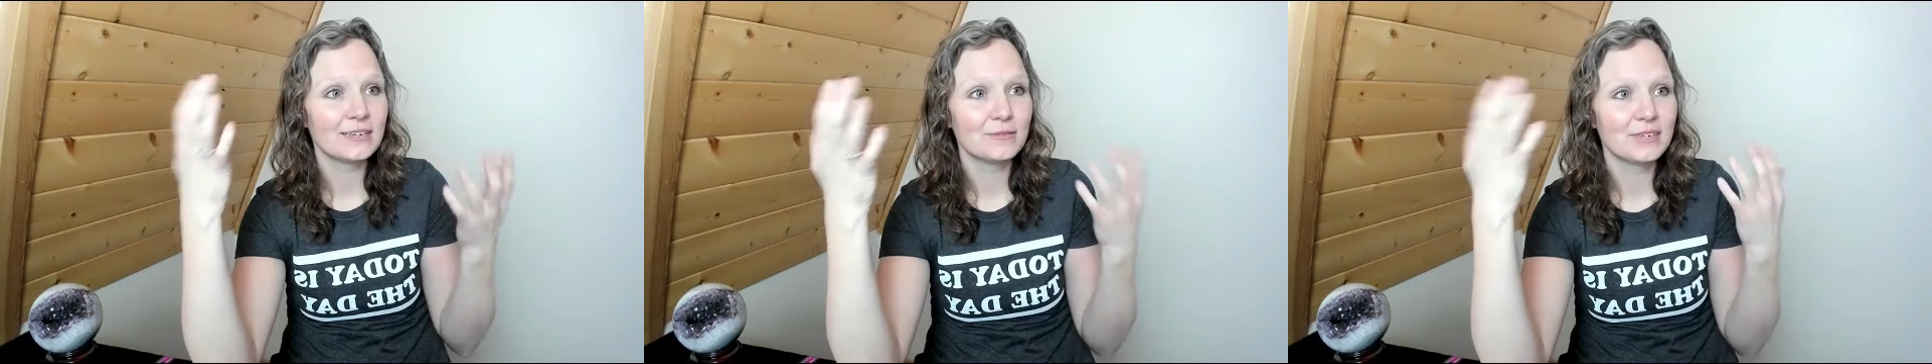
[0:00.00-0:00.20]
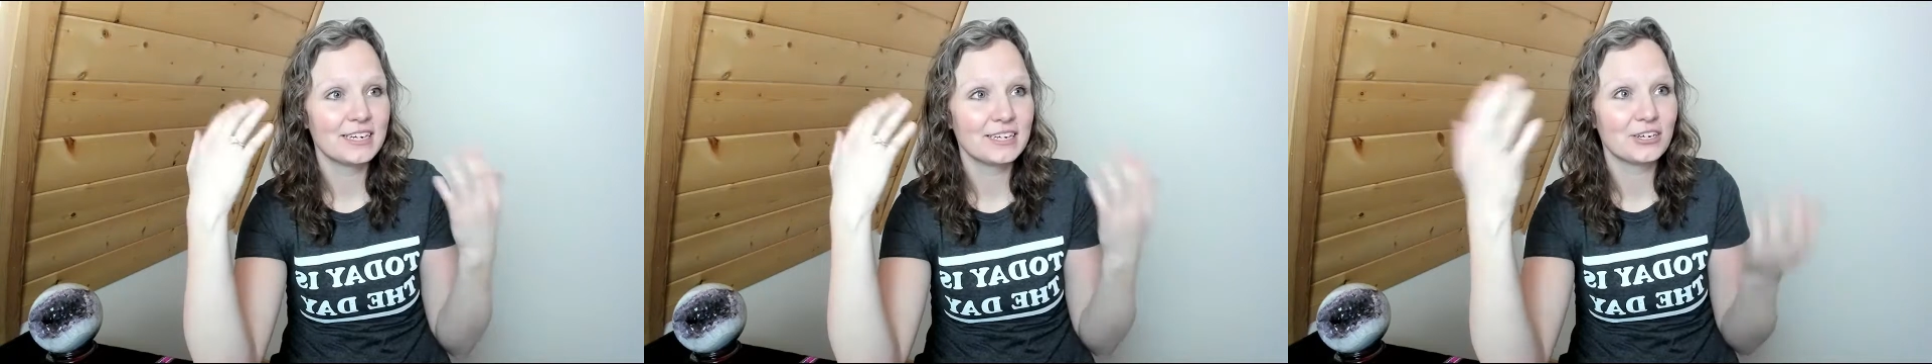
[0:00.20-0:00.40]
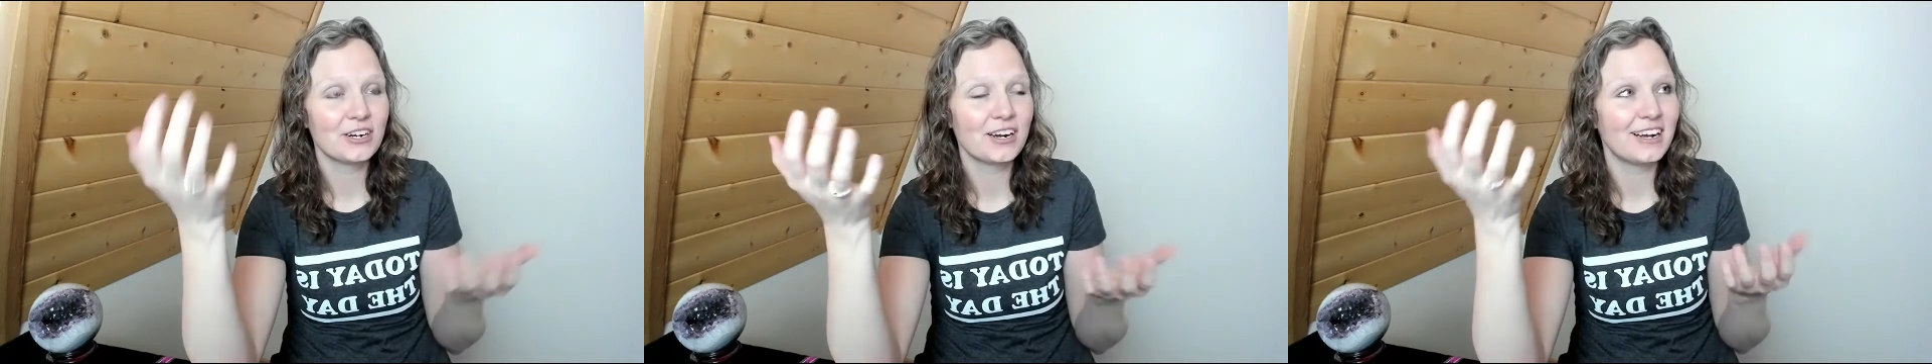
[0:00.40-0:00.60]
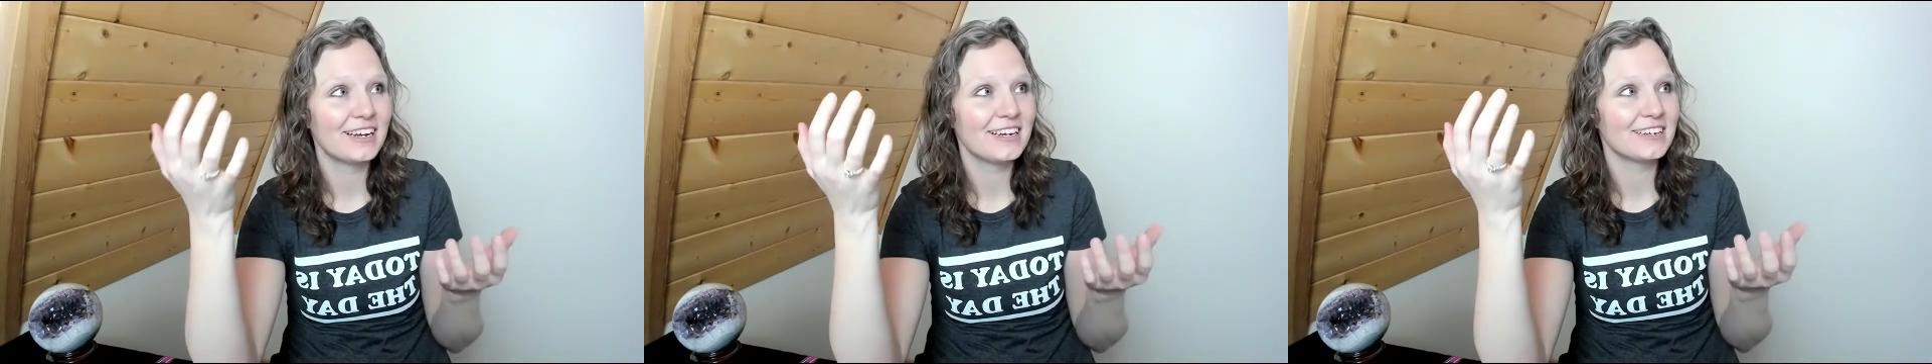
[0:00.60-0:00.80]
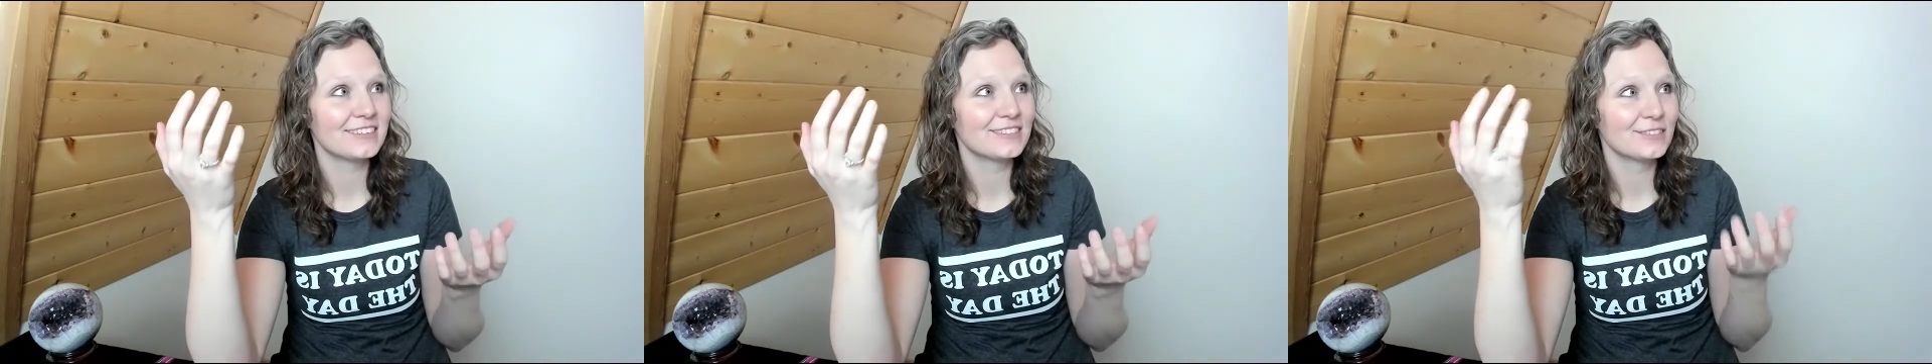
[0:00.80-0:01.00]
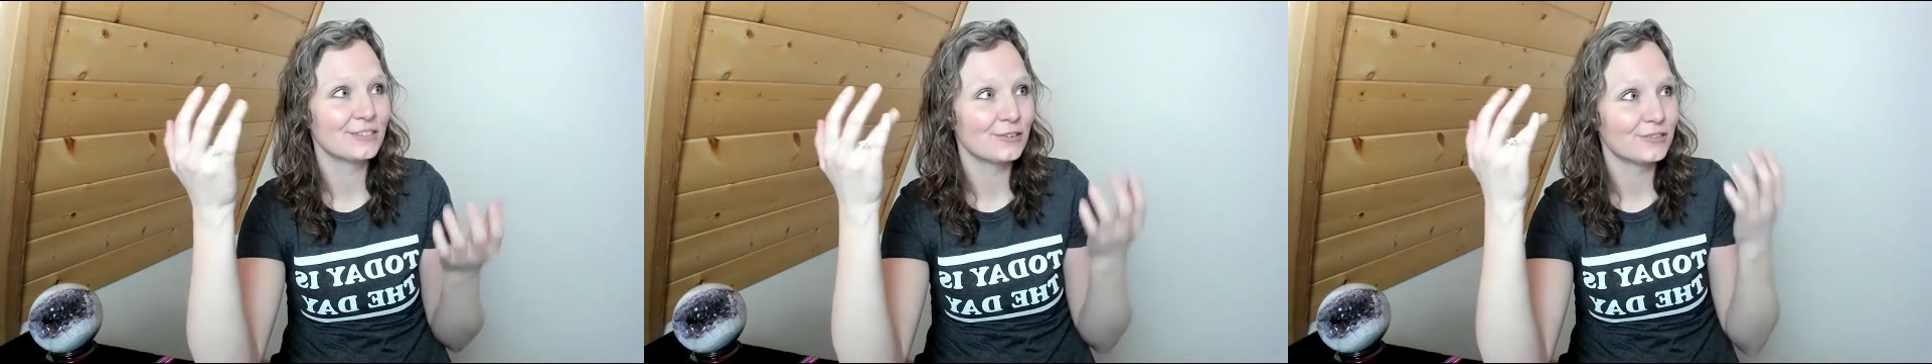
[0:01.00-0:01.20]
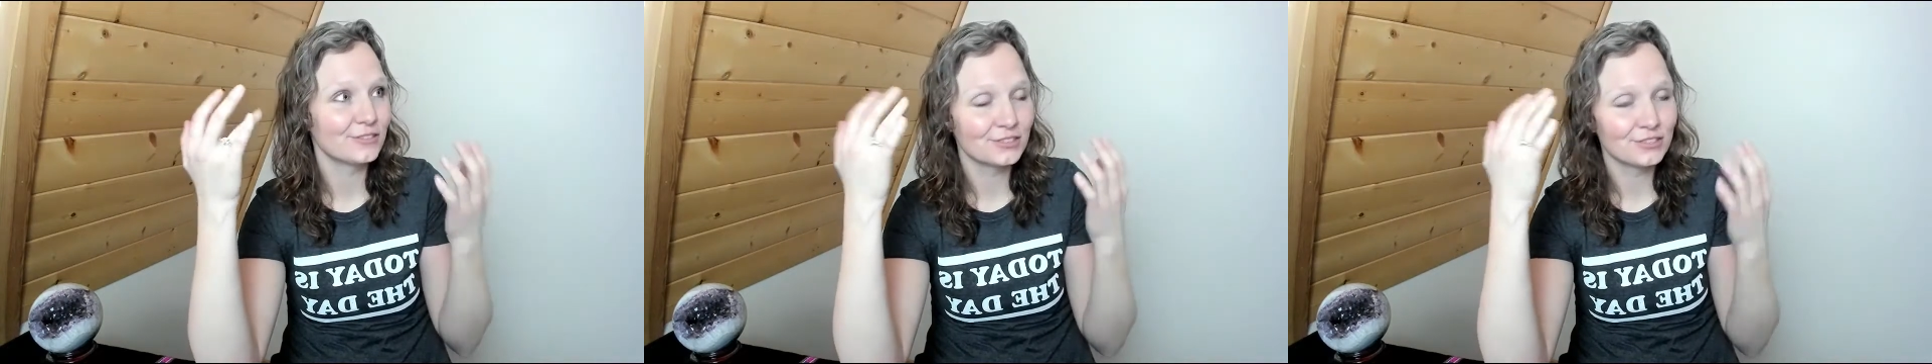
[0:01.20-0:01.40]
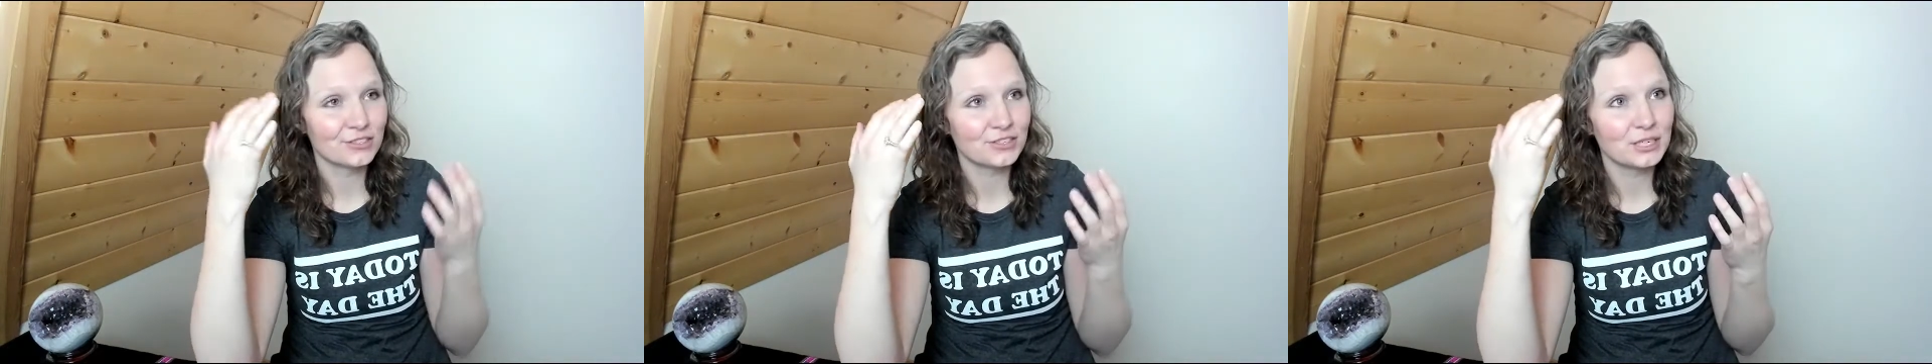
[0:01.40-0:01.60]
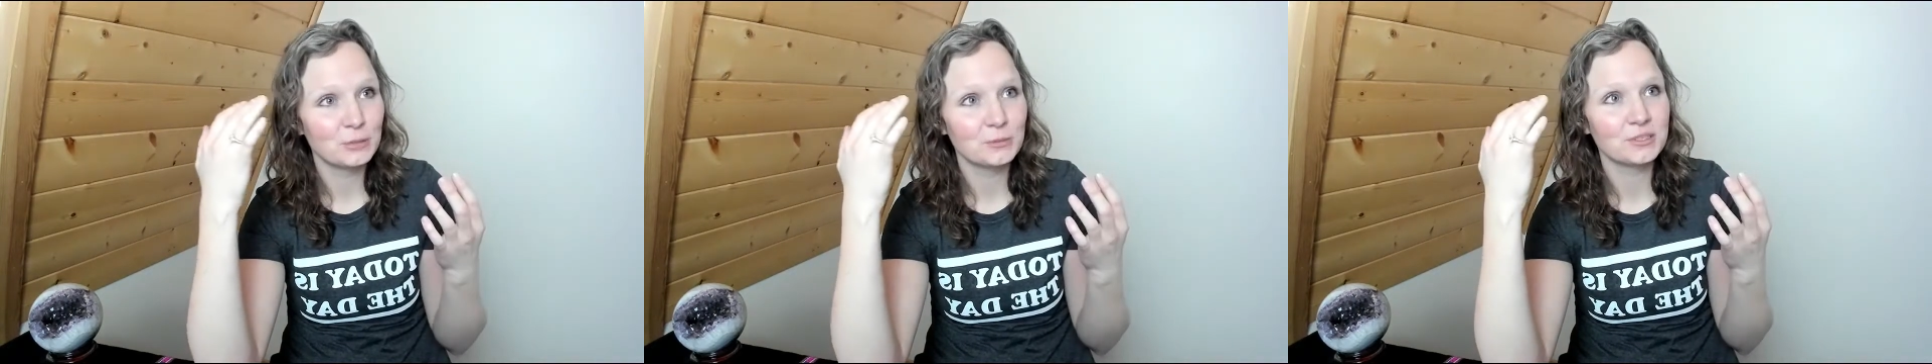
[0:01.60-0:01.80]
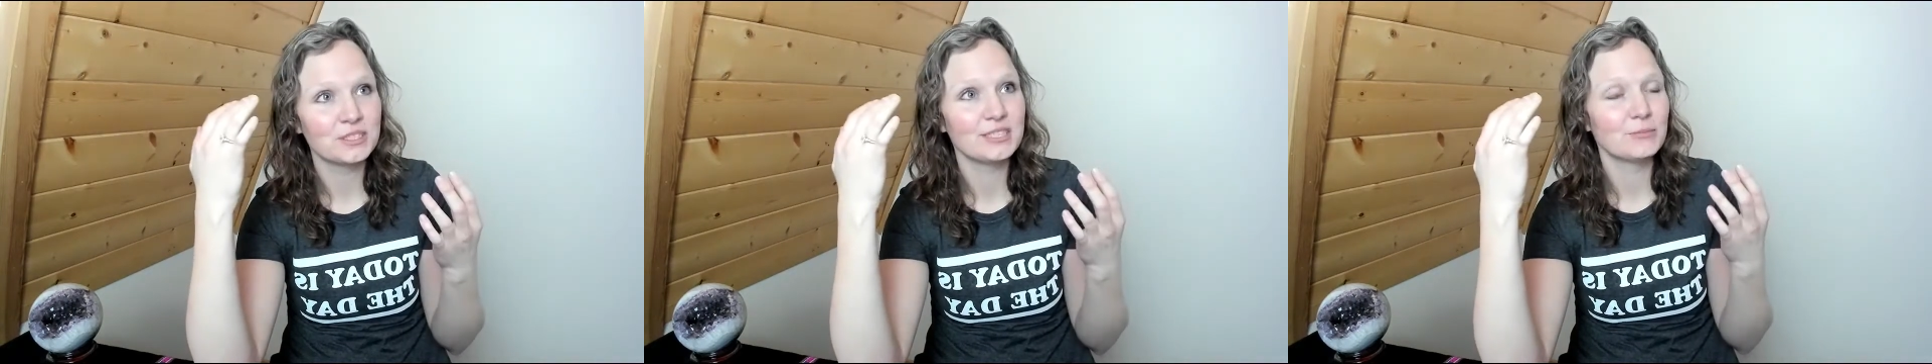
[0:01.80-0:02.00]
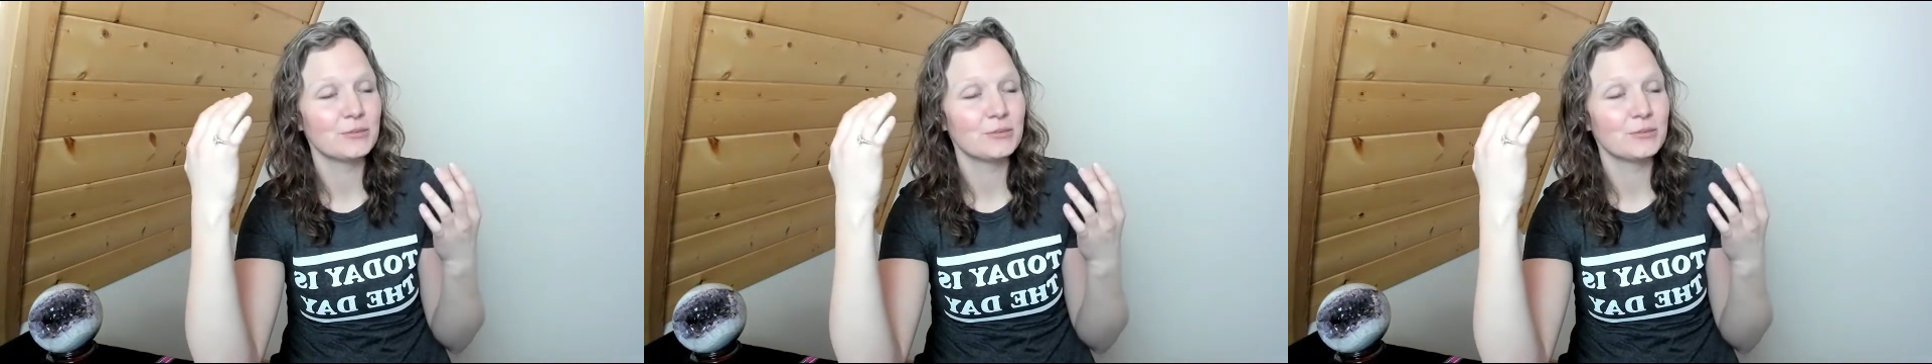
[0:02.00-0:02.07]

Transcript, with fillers: I crying so extremely?